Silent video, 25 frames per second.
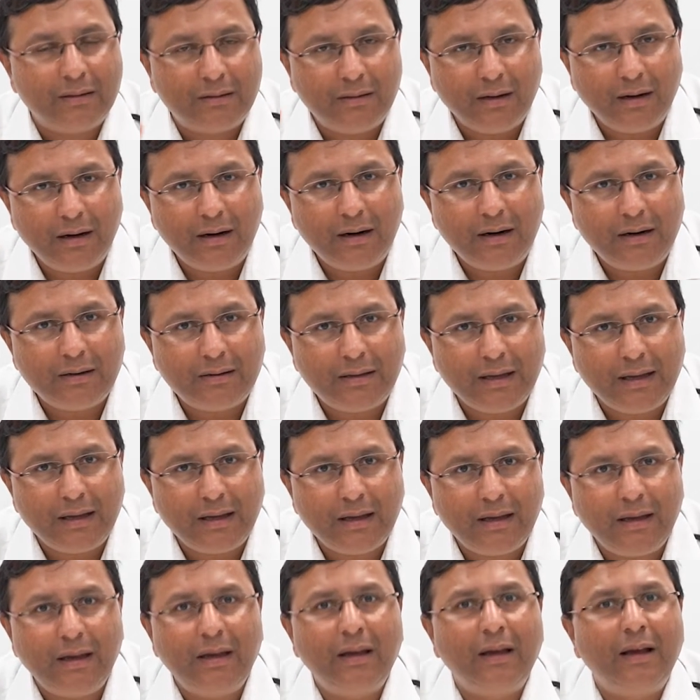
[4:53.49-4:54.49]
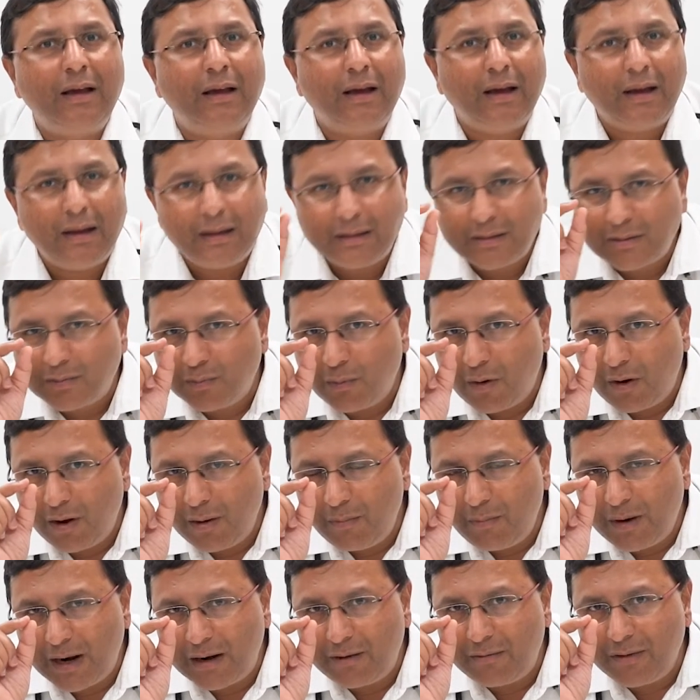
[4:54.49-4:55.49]
Third thing,
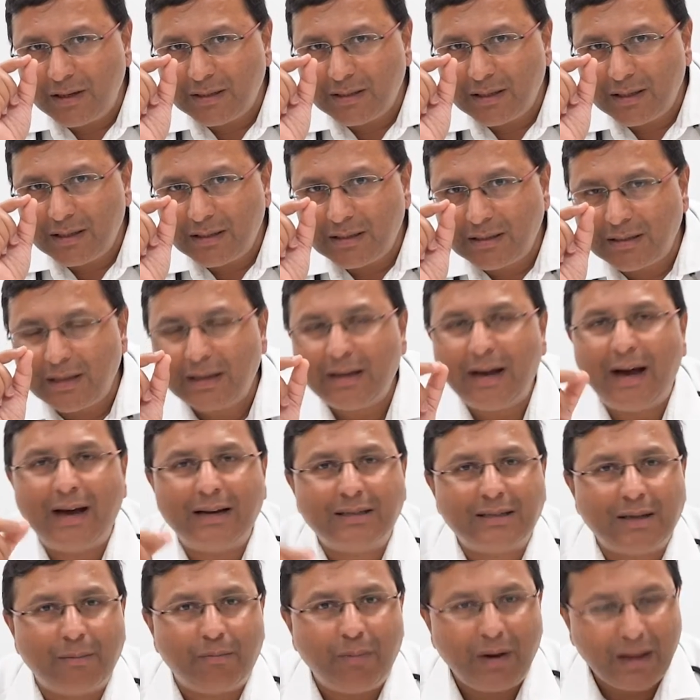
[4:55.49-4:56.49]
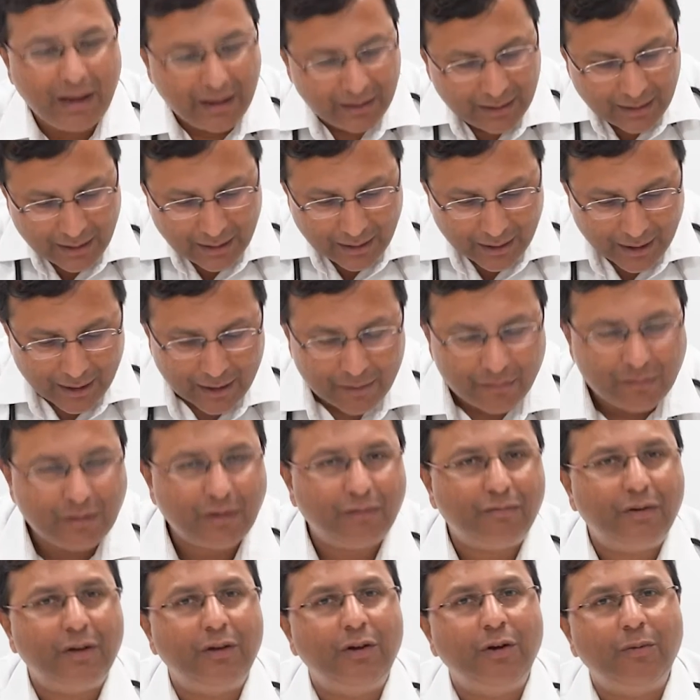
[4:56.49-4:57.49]
small blood vessels are supplying the nerves
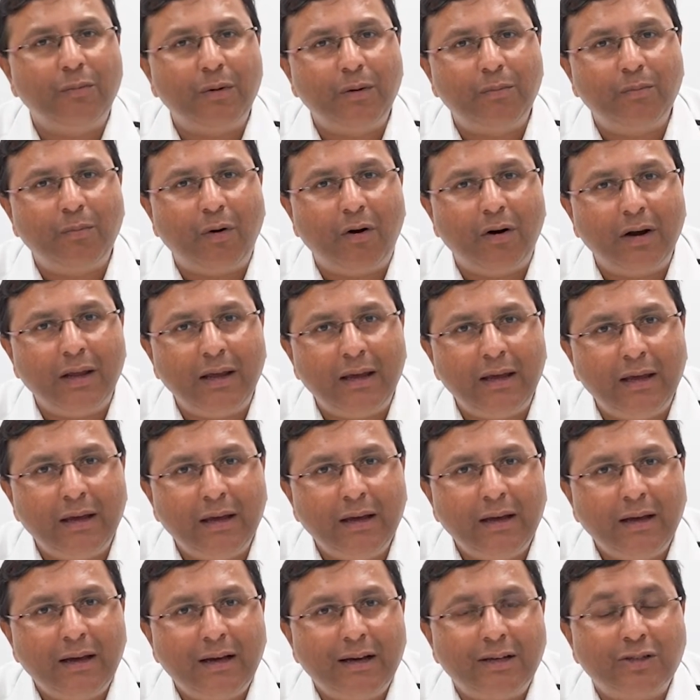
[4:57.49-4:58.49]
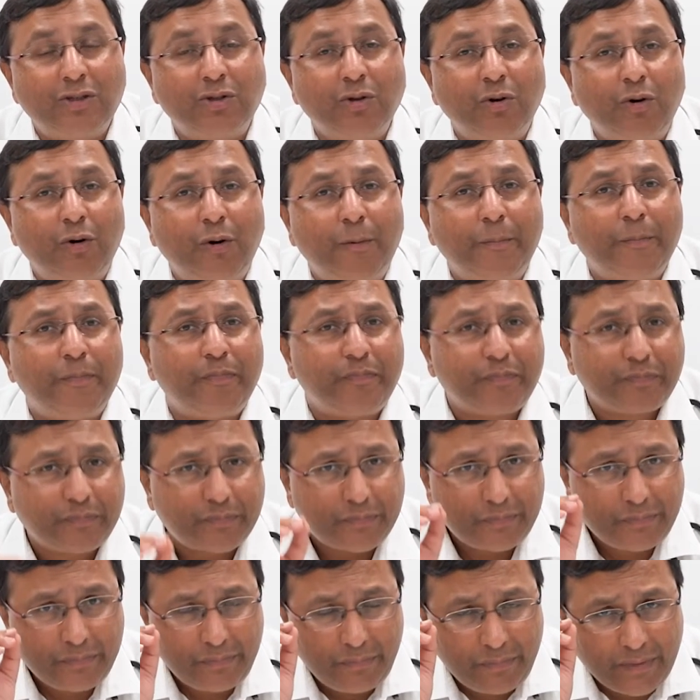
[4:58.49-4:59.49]
of the human body. So
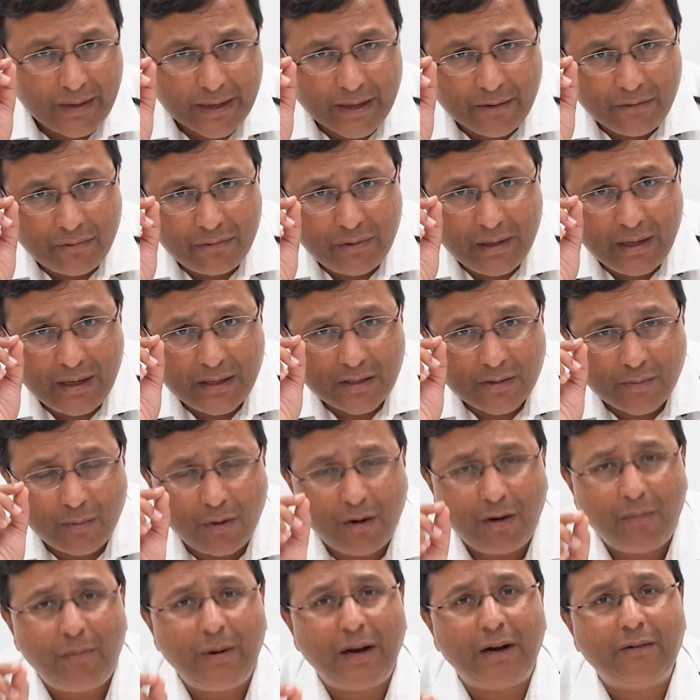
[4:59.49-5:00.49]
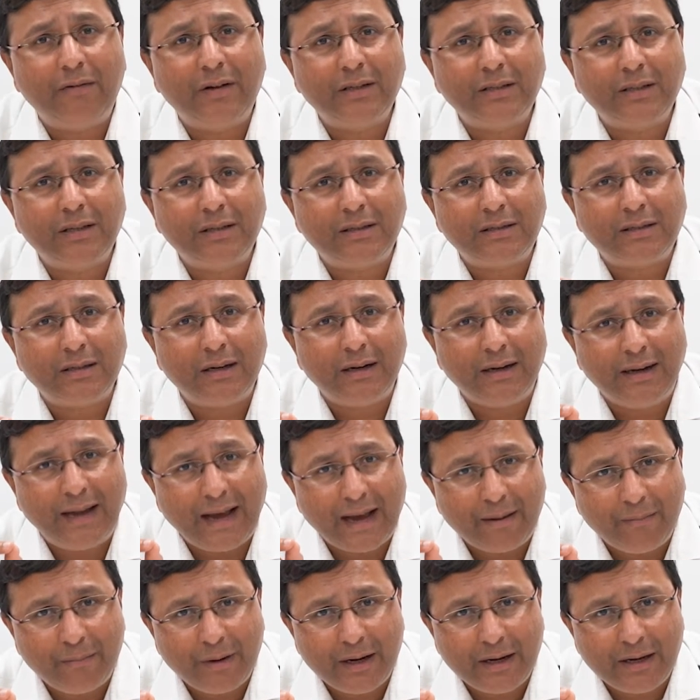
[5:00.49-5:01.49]
if the small blood vessels
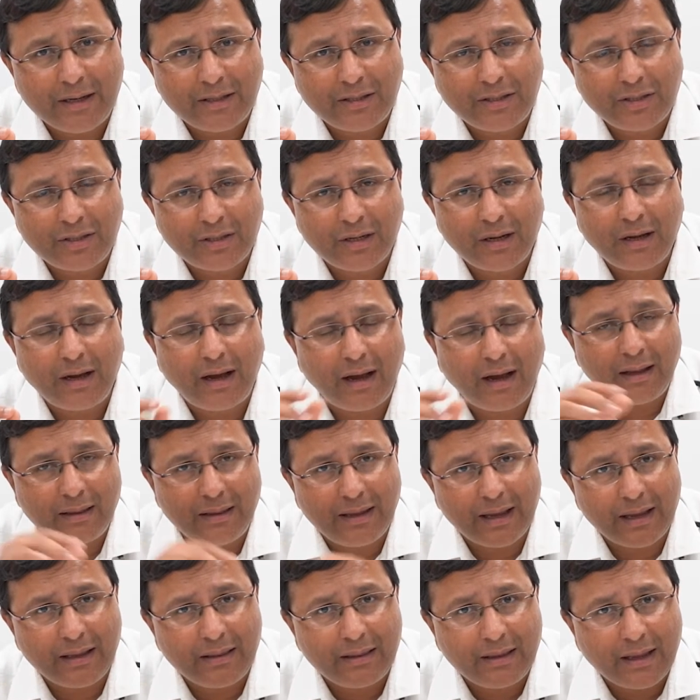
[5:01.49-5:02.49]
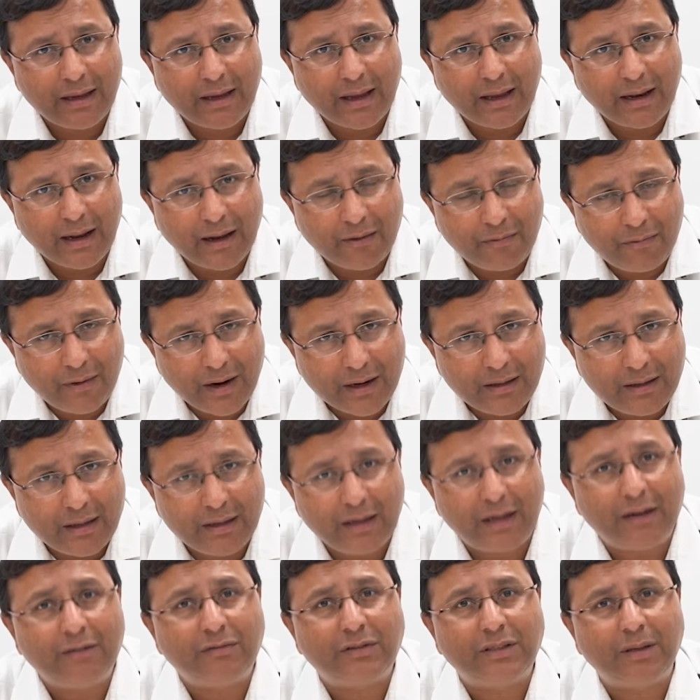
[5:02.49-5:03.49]
damage, then they can affect the
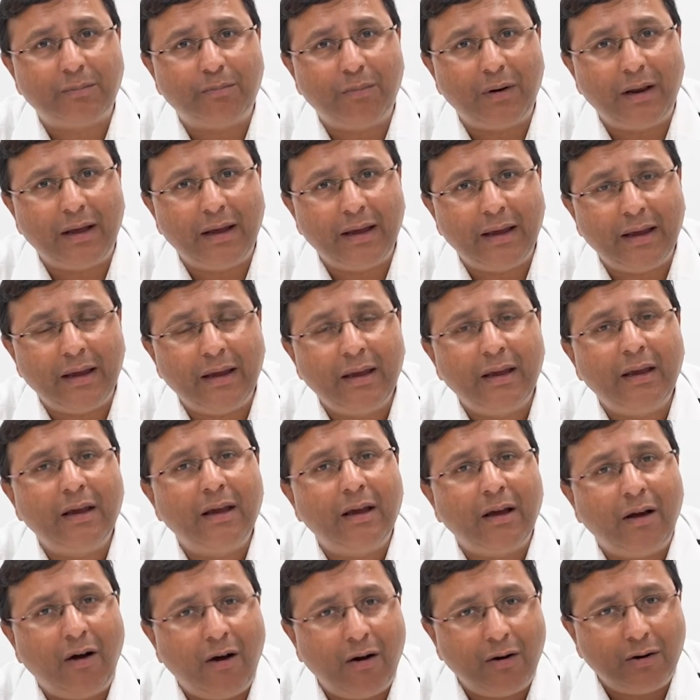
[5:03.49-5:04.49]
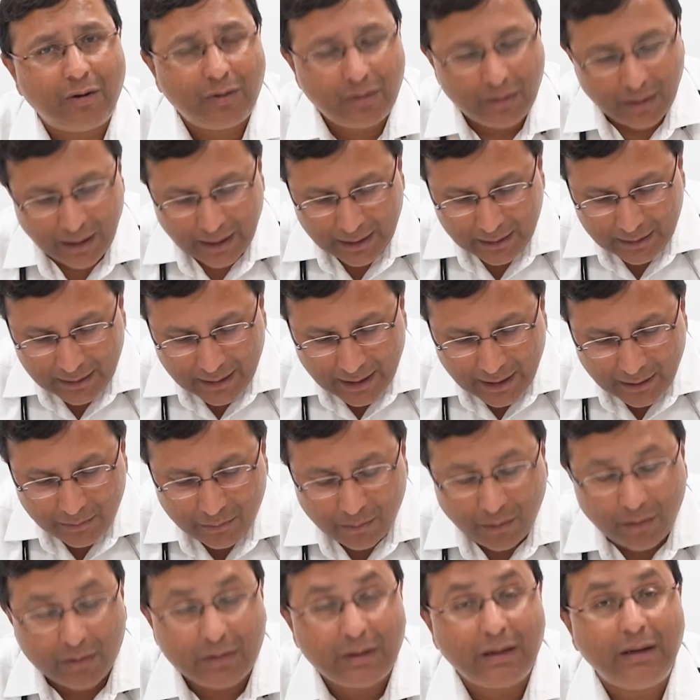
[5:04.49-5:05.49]
nerve supply, and
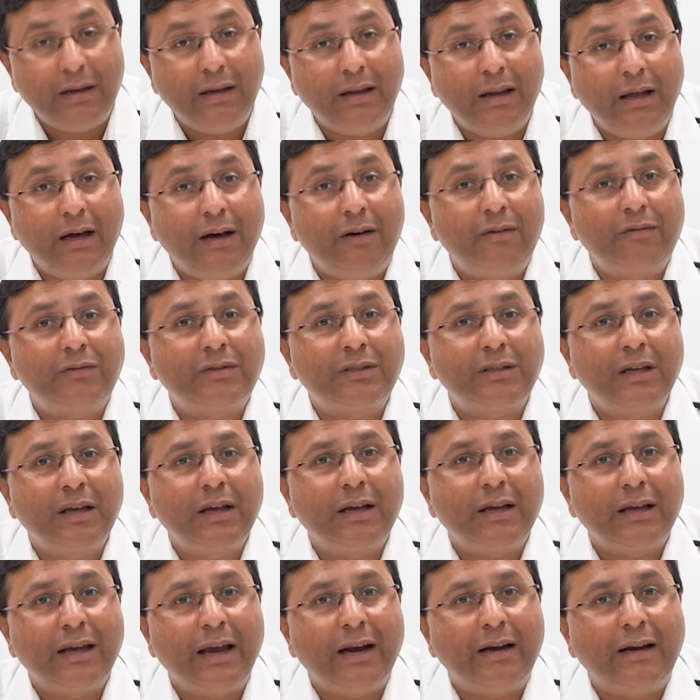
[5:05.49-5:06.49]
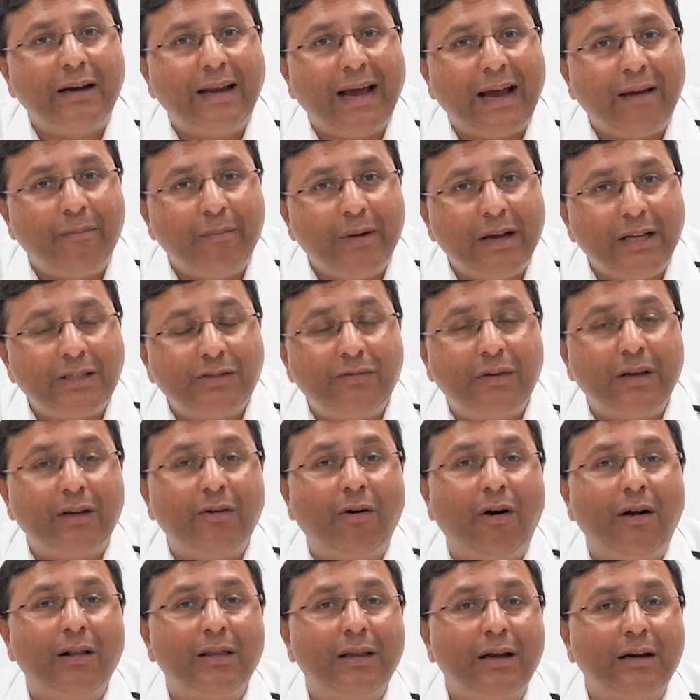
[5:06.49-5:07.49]
therefore the nerves get damaged. We
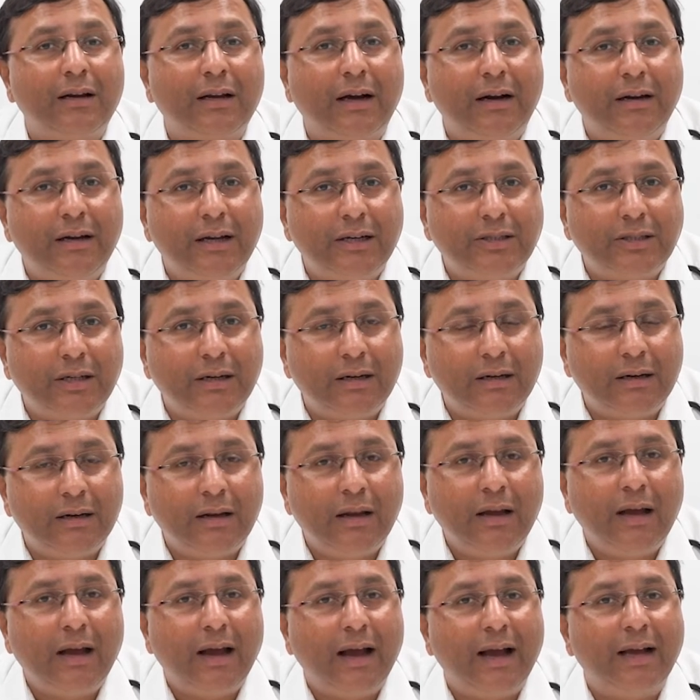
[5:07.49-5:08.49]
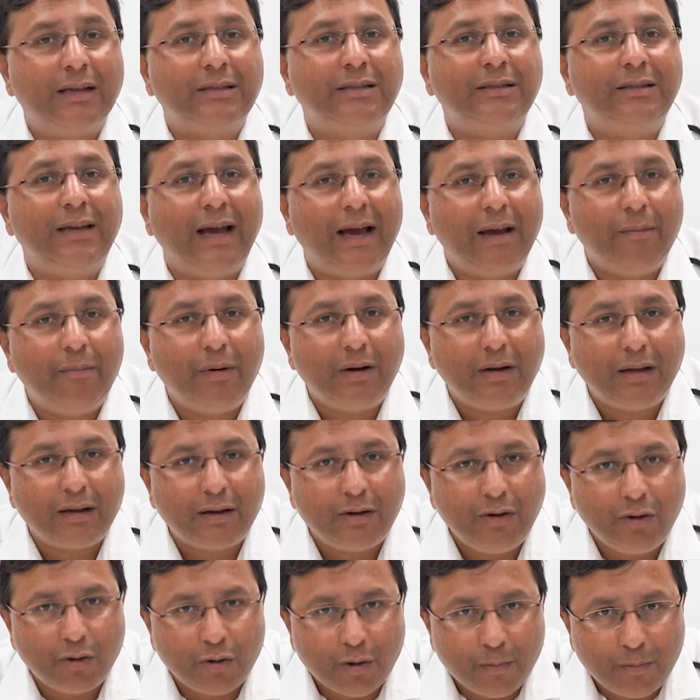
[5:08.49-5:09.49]
call that condition as
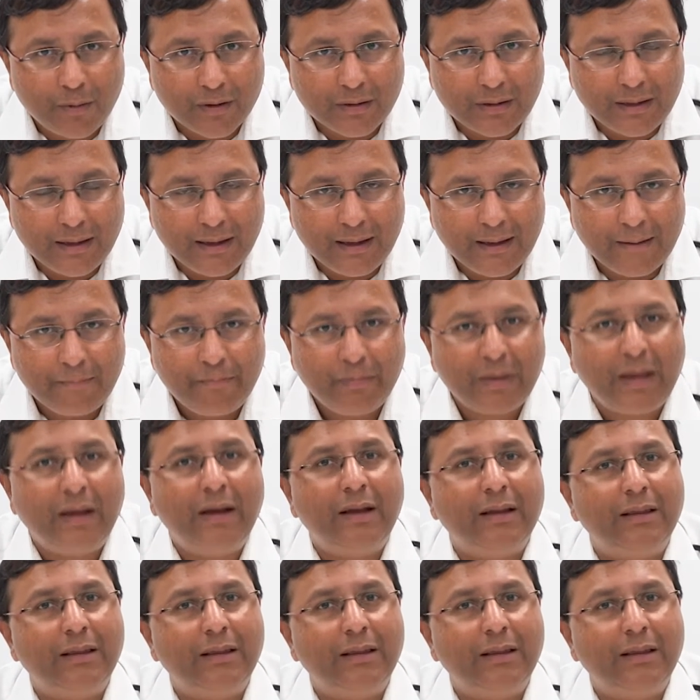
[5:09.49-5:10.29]
diabetic neuropathy.